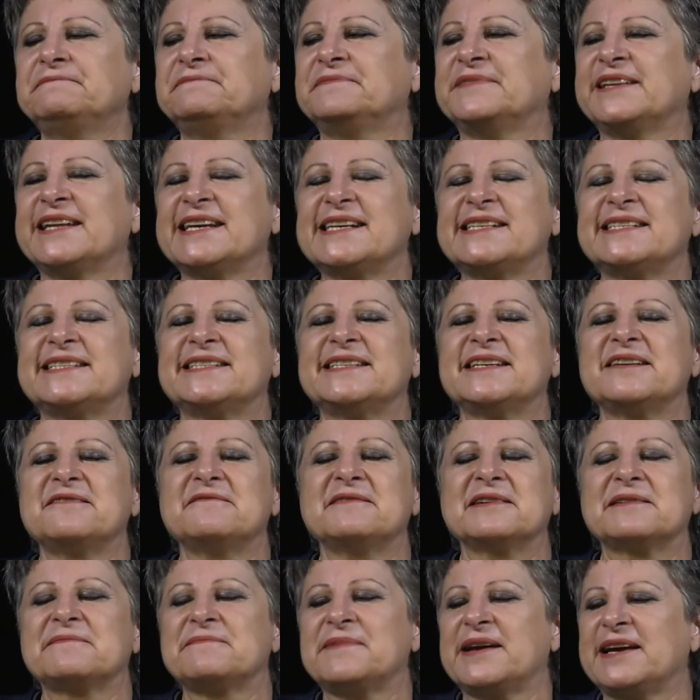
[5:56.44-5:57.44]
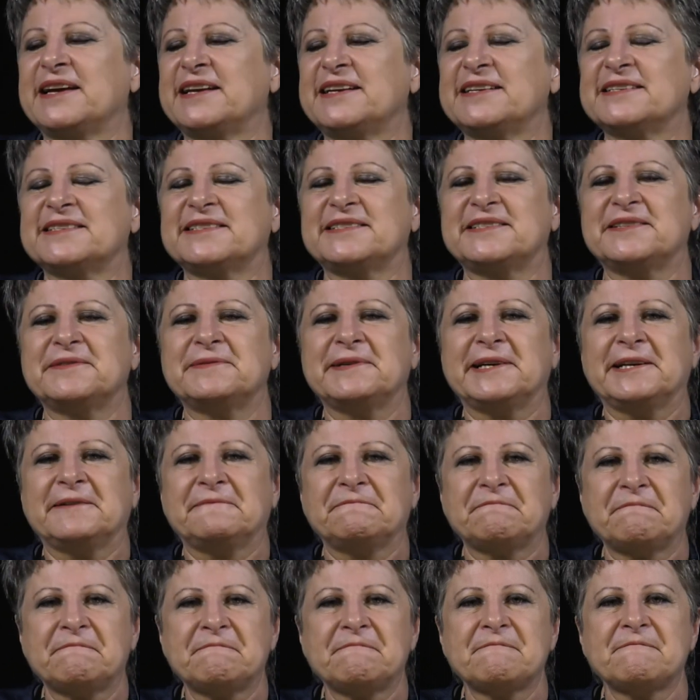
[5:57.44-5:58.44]
let's see what man is doing.
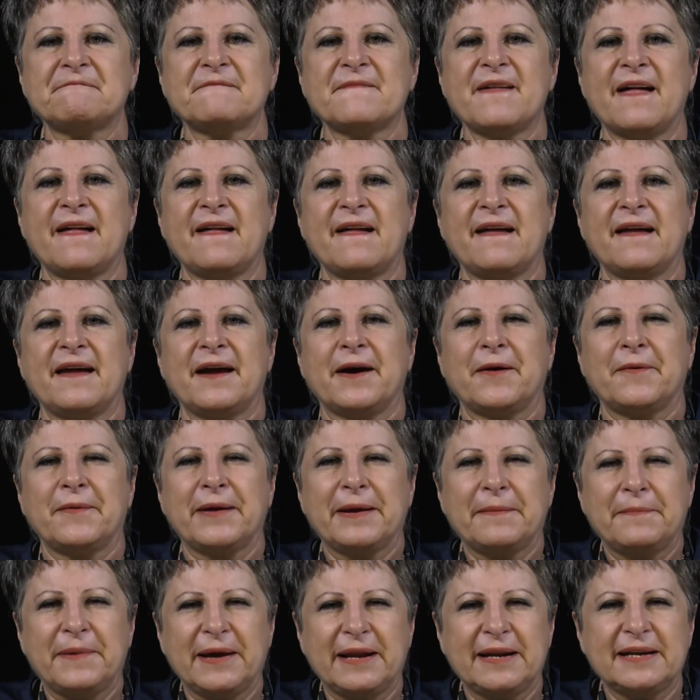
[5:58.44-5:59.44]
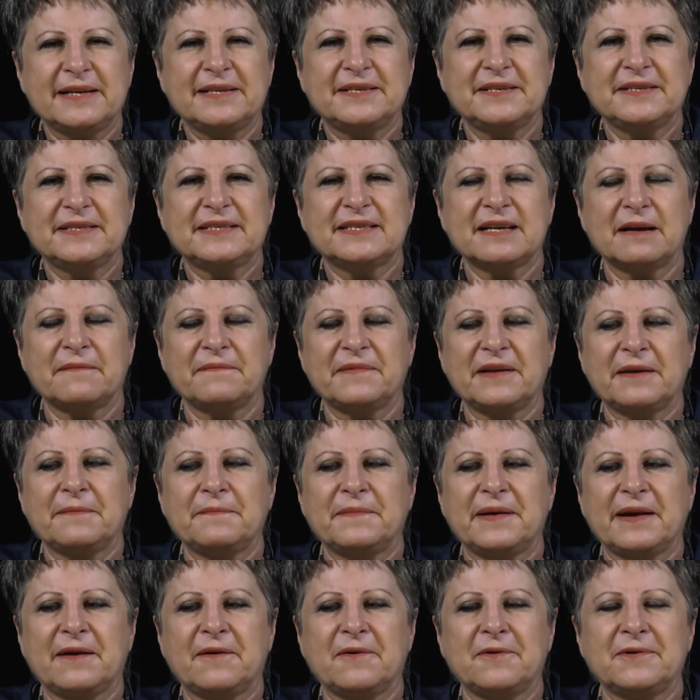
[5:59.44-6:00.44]
We better do something
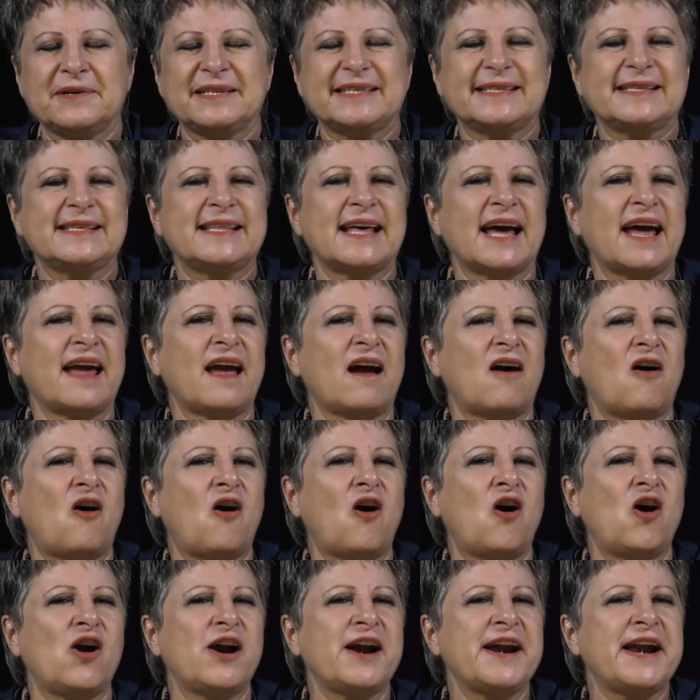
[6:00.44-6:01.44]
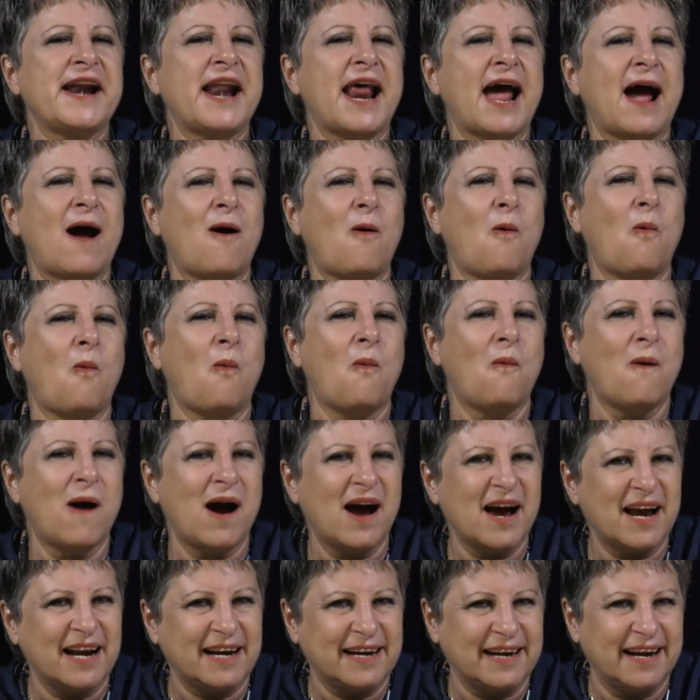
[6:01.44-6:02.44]
because they are now
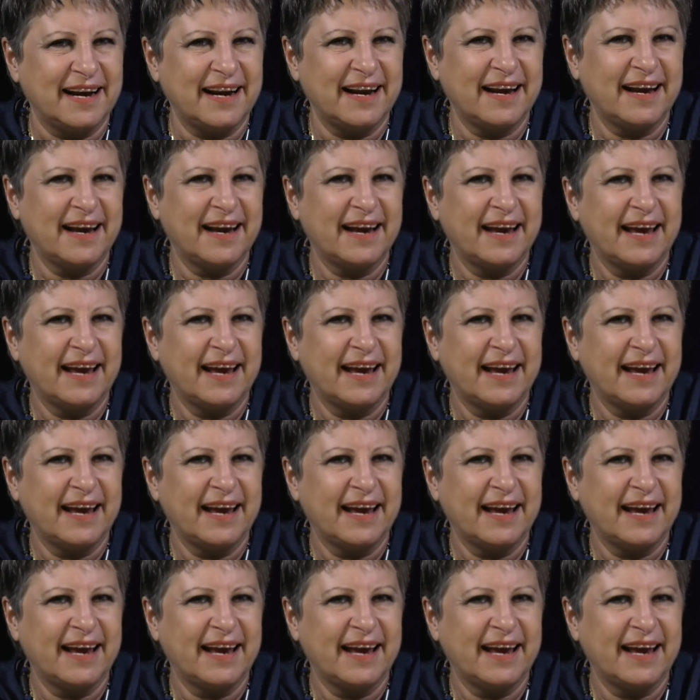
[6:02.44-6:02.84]
one